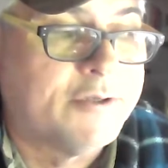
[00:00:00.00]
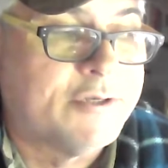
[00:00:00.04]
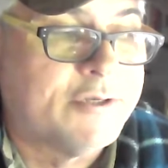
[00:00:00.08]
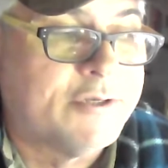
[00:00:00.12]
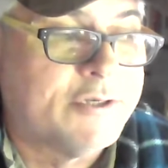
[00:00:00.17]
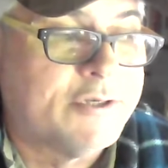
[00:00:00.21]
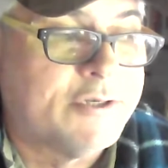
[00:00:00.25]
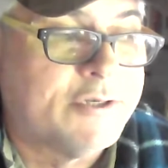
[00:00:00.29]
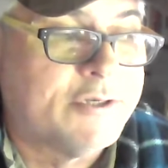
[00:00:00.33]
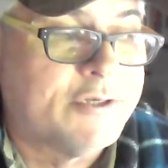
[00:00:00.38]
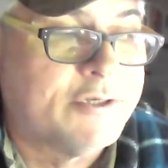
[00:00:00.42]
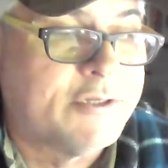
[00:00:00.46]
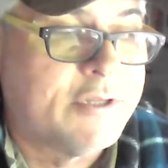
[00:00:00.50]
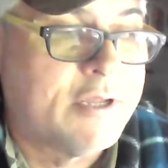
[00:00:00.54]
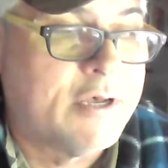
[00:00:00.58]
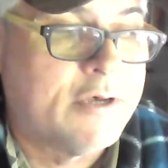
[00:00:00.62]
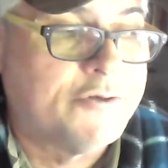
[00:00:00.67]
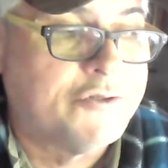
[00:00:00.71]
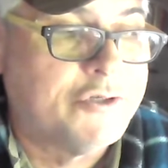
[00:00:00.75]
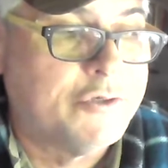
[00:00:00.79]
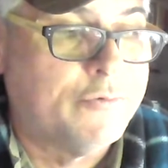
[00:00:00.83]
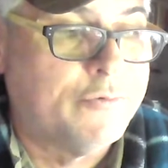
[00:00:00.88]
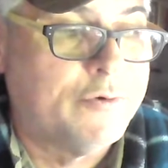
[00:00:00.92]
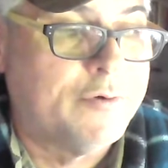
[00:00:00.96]
oh, it just
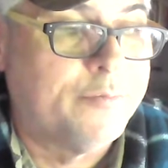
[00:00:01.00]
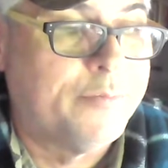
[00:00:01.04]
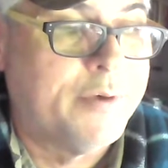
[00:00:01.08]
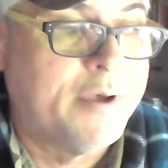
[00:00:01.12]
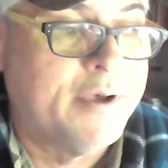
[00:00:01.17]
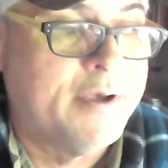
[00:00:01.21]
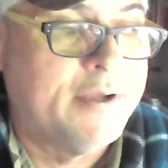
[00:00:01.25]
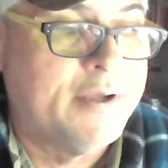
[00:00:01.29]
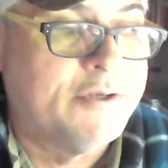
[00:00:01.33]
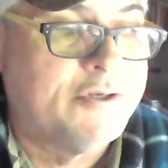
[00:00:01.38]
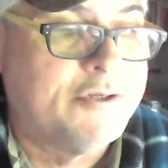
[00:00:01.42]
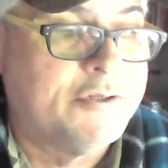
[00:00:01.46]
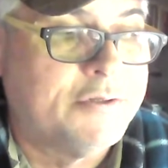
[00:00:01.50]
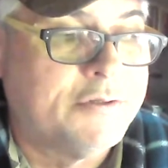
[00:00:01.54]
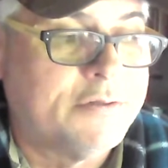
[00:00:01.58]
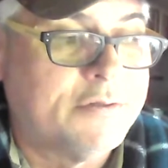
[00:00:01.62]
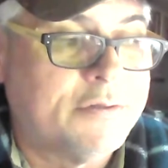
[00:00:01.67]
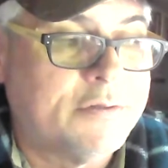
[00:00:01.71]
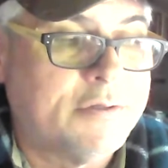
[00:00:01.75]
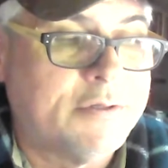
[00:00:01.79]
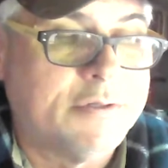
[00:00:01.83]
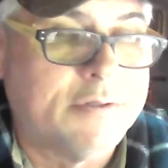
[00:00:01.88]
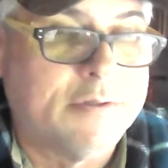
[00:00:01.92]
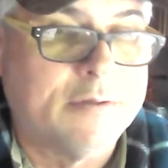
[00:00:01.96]
tells you what page
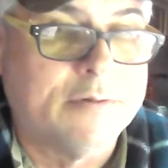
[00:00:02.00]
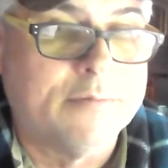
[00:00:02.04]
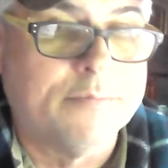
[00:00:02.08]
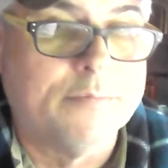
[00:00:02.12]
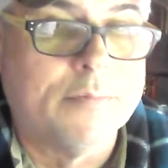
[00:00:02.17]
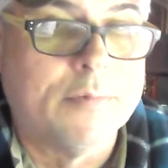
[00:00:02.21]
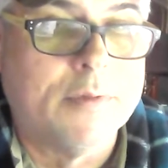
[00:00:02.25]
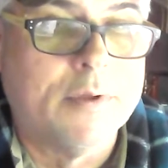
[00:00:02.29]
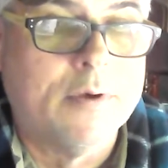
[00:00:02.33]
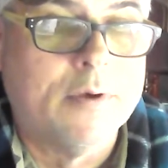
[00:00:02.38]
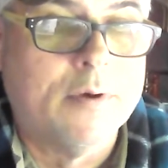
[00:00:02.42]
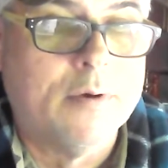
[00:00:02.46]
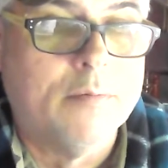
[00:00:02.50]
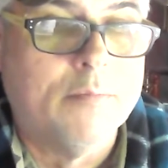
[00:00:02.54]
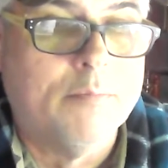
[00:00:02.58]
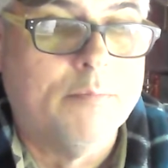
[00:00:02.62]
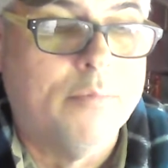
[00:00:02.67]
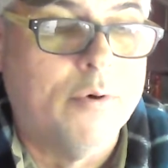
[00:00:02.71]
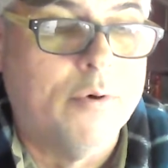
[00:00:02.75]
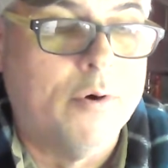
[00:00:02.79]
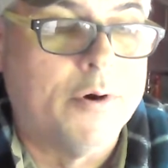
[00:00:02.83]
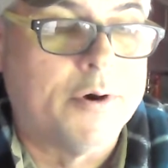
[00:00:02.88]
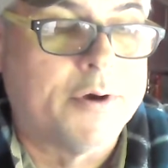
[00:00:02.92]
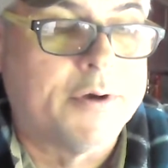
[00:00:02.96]
in the
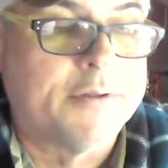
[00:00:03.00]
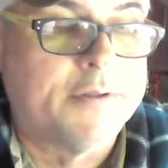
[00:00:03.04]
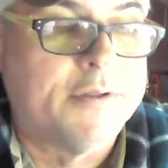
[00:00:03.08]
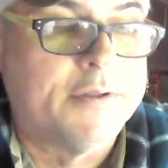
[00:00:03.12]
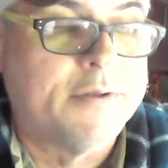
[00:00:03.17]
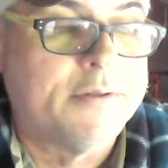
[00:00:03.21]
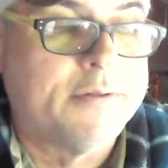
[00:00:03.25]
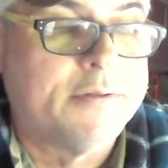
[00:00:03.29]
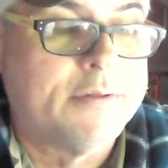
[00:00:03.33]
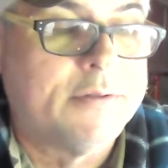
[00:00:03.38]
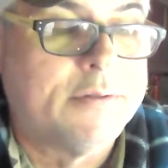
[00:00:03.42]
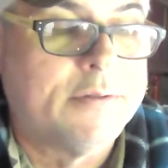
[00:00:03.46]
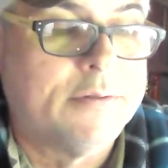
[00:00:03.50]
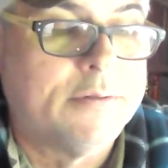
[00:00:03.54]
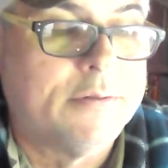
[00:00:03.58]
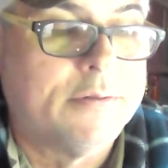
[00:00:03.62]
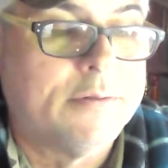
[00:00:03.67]
book that